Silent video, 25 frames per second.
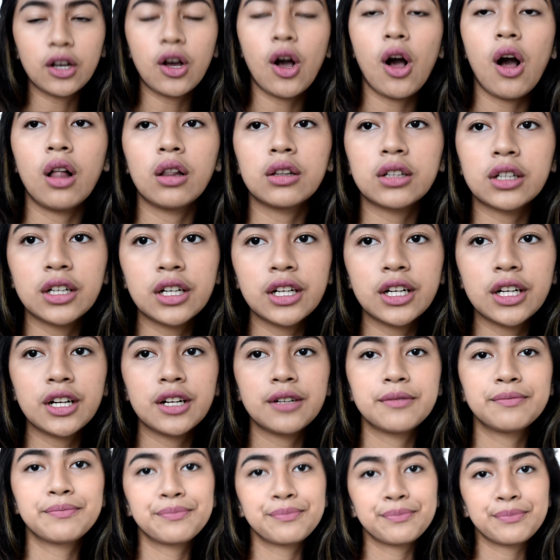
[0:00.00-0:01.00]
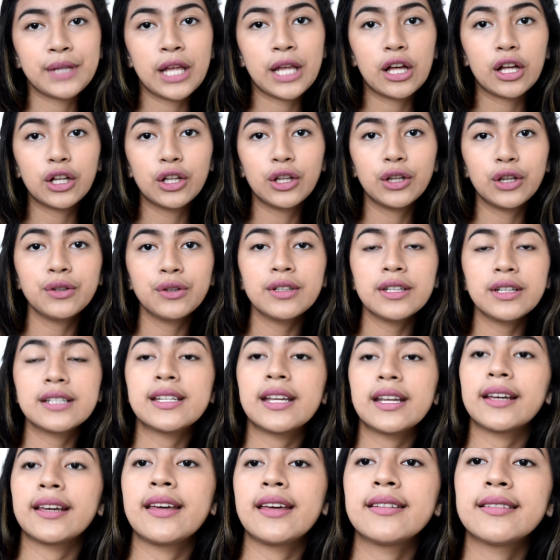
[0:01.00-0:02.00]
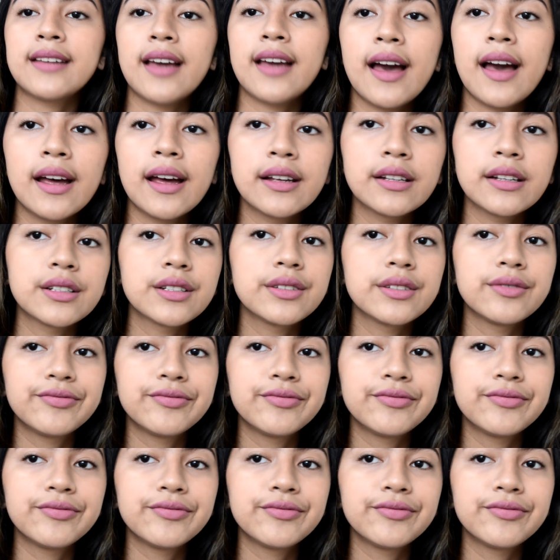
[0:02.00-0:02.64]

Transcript: Color Clueless again, guys.